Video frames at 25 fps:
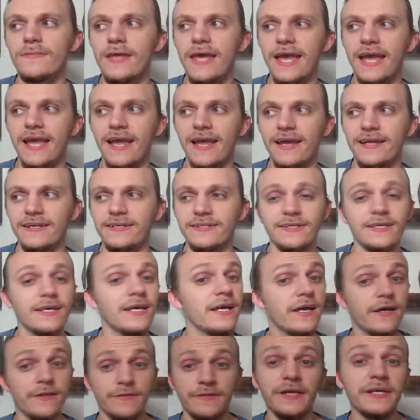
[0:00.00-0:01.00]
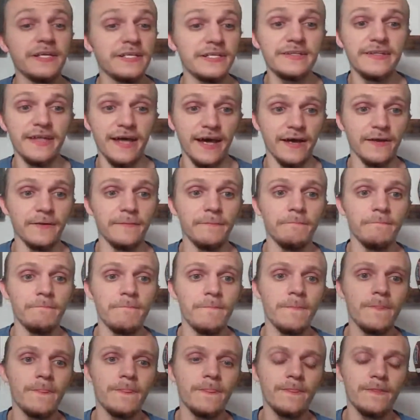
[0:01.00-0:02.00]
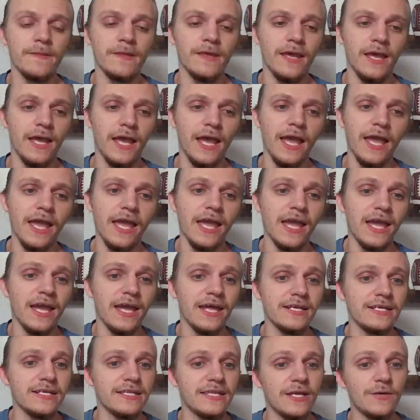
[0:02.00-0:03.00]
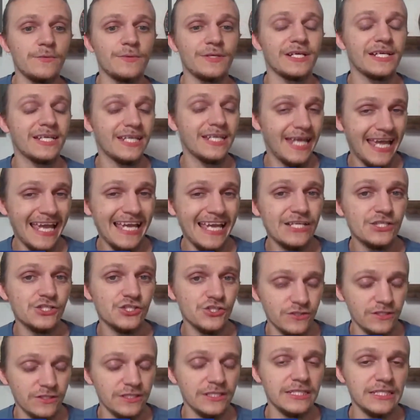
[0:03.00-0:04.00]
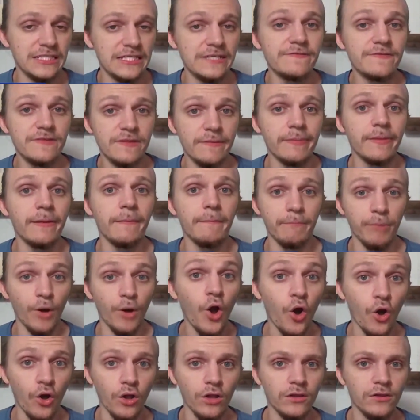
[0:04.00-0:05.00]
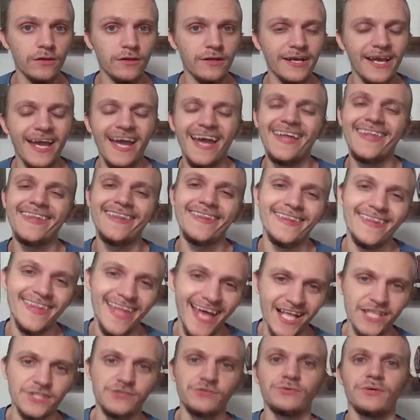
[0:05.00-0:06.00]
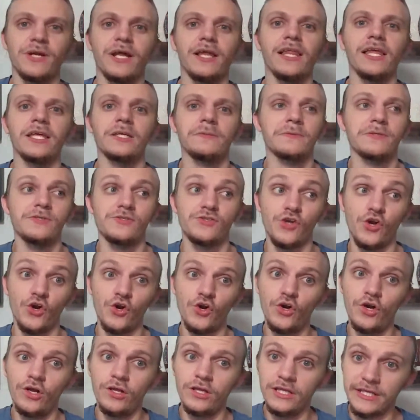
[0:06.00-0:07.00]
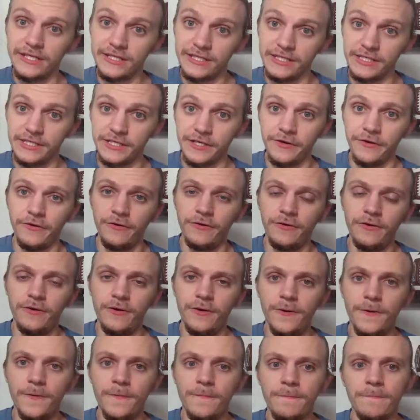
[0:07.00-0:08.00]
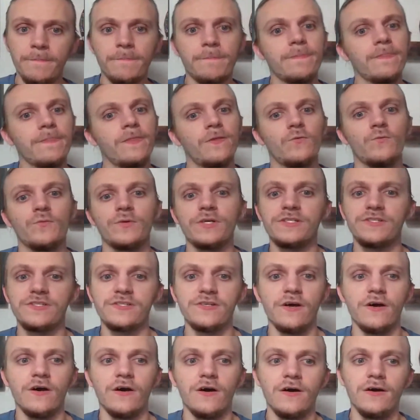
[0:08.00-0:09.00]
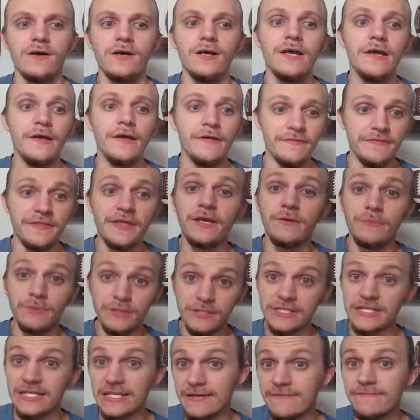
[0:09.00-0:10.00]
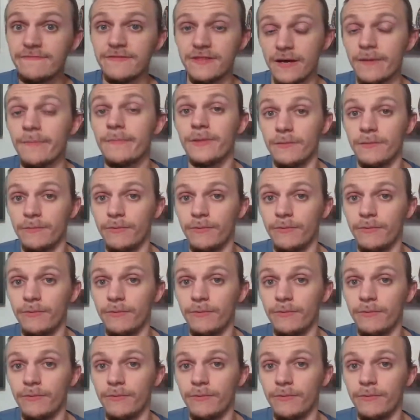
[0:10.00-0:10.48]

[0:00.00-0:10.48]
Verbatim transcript: And they did that and they would occasionally give them the ball. And that's what I like because early in the year, we saw they would give them